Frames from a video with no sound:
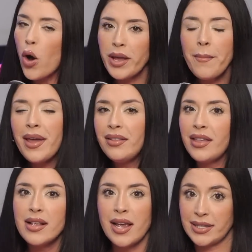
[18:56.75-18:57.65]

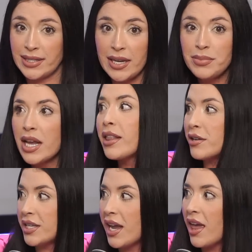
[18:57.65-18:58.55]
Obviamente, it seems like
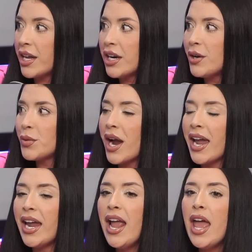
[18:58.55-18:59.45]
they're together, yeah.
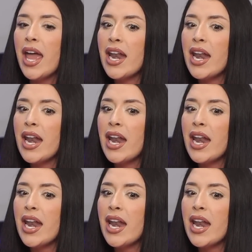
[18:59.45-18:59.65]
right?